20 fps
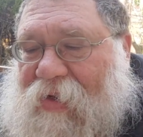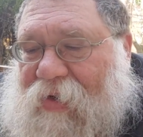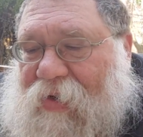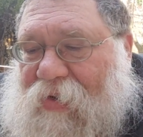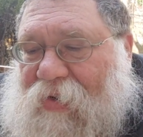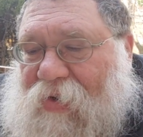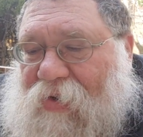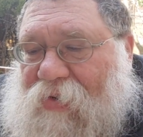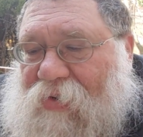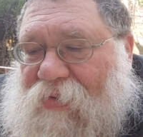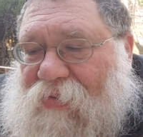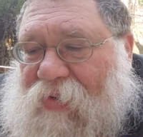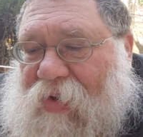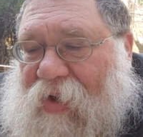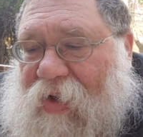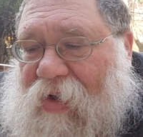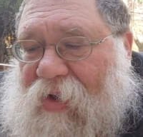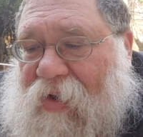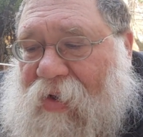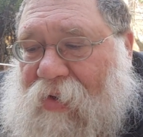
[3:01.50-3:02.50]
you know,
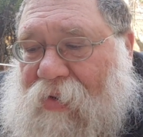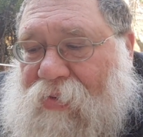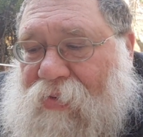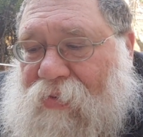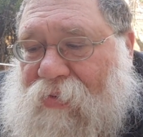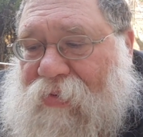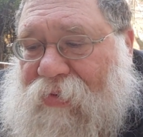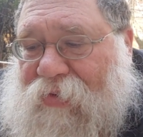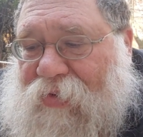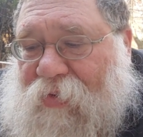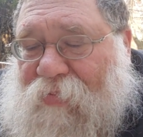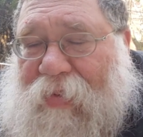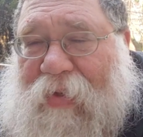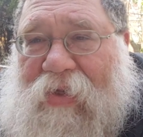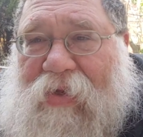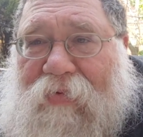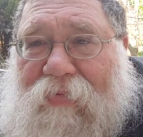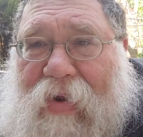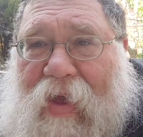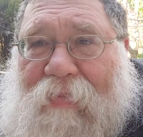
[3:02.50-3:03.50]
uh, who should be
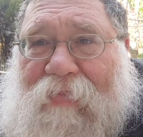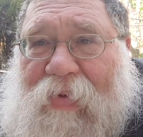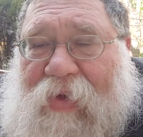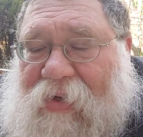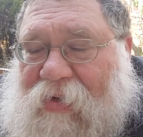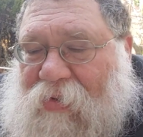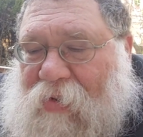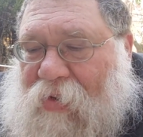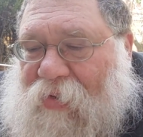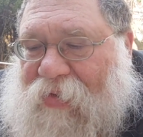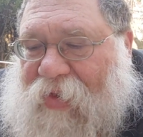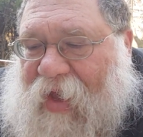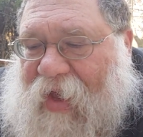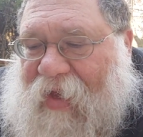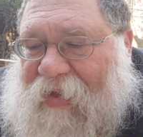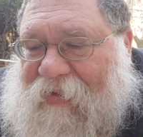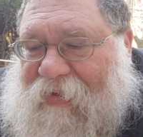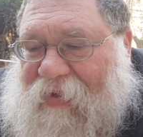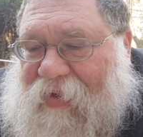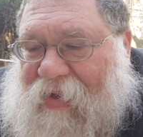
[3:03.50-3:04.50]
the Rebbe and all
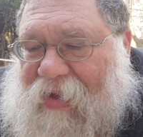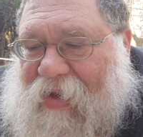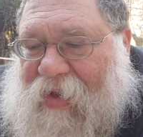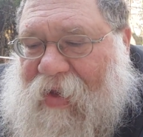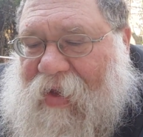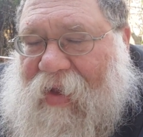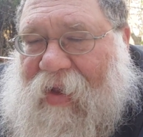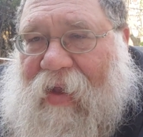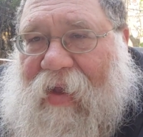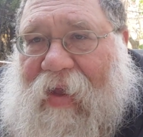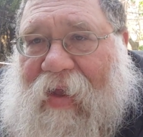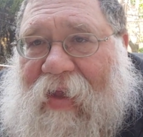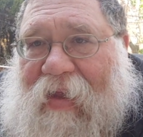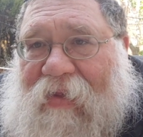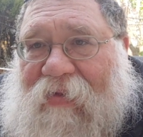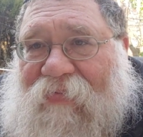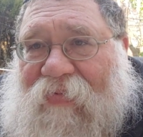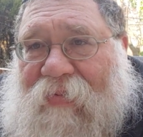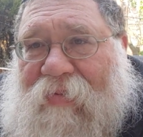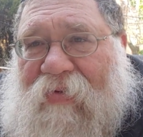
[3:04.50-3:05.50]
that.
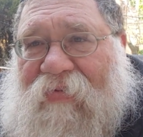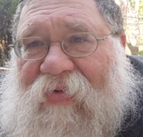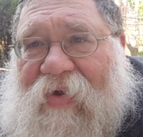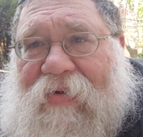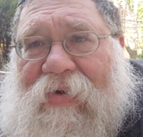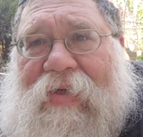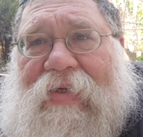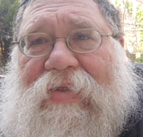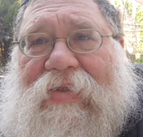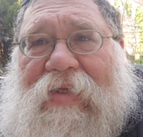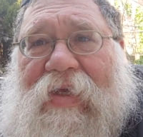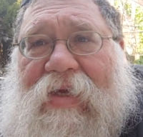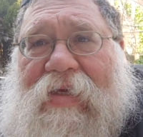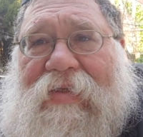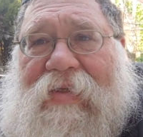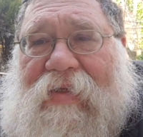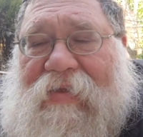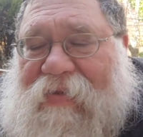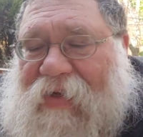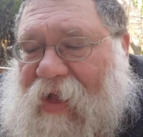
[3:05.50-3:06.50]
And for the various things
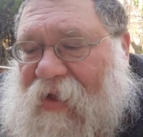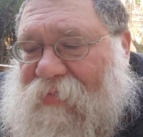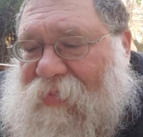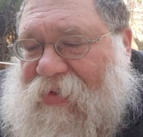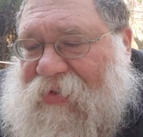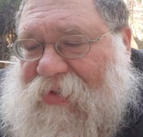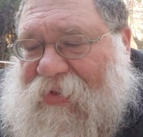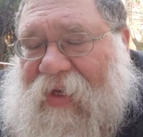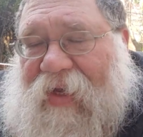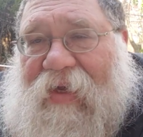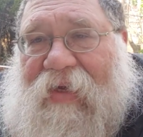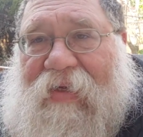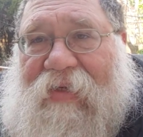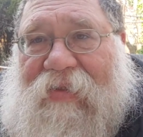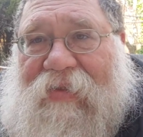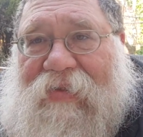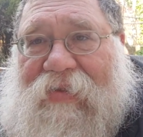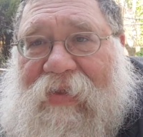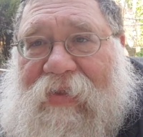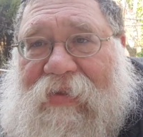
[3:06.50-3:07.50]
that Zalman
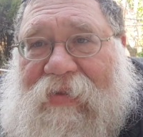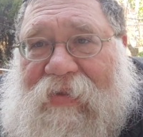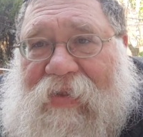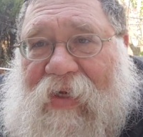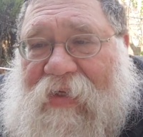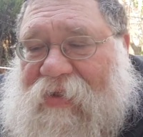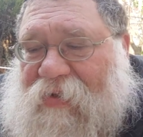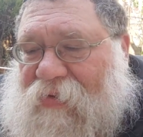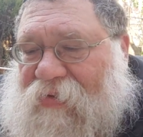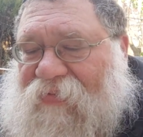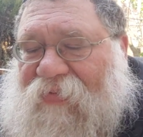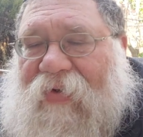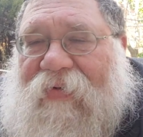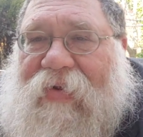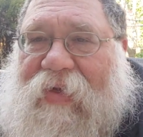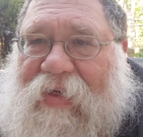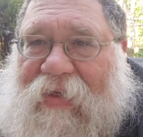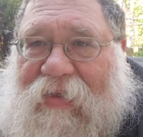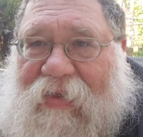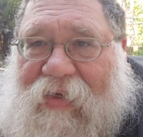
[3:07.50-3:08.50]
says, he says it was
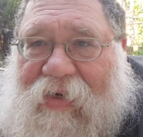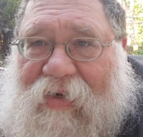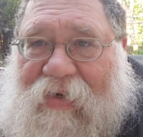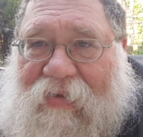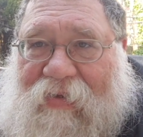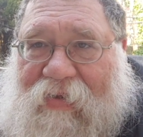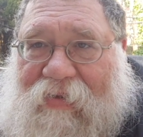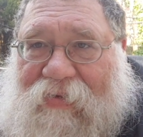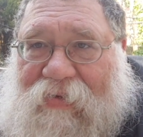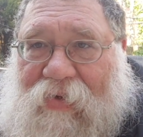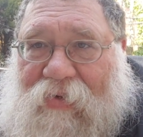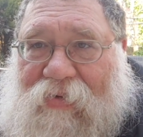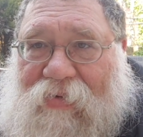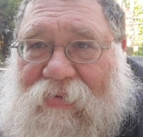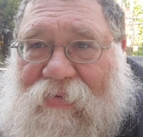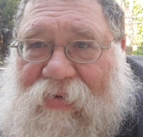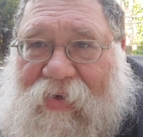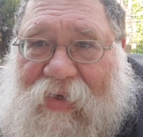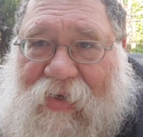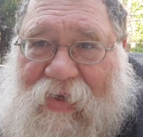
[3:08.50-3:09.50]
very clear. There's
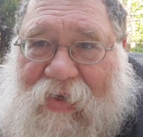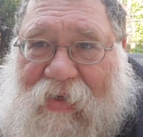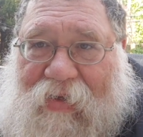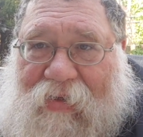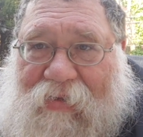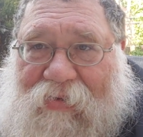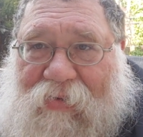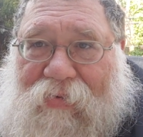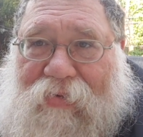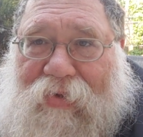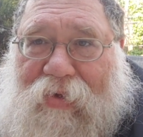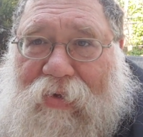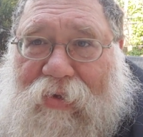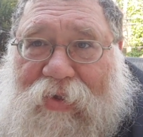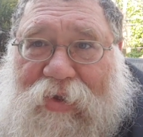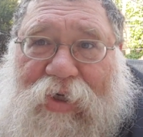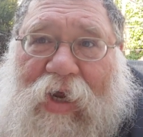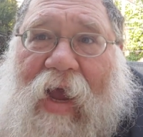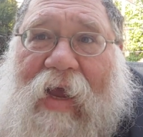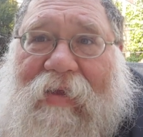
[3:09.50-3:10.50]
no, uh, there's no
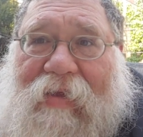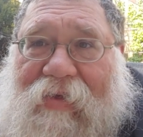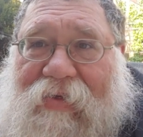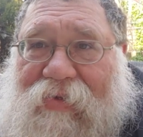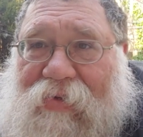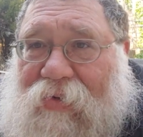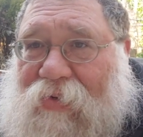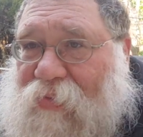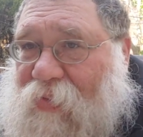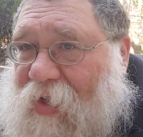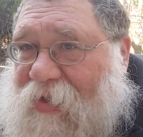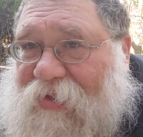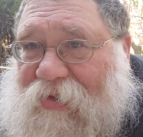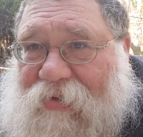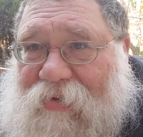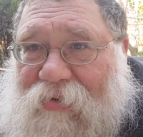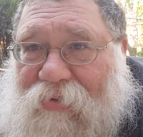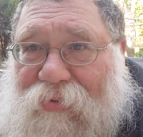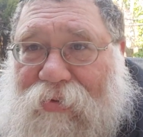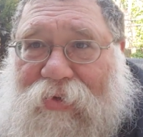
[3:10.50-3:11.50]
shiloh, there's no
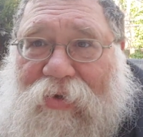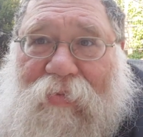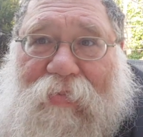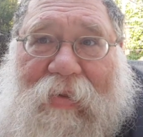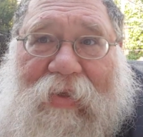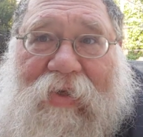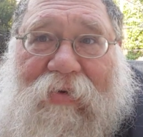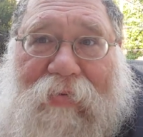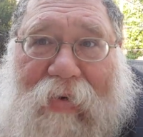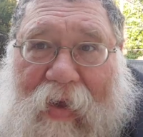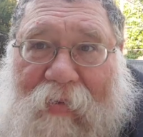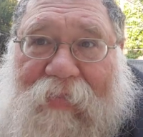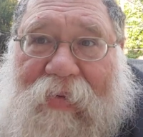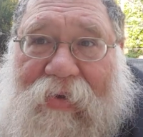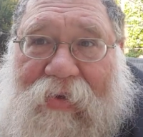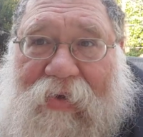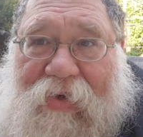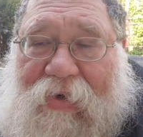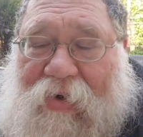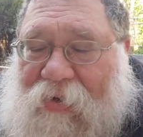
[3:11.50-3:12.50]
question who should be the
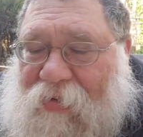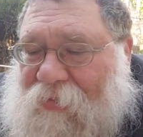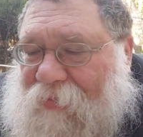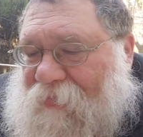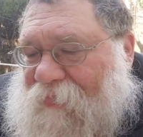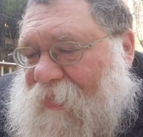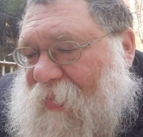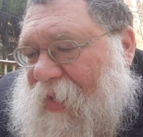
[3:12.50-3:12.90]
Rebbe. You know,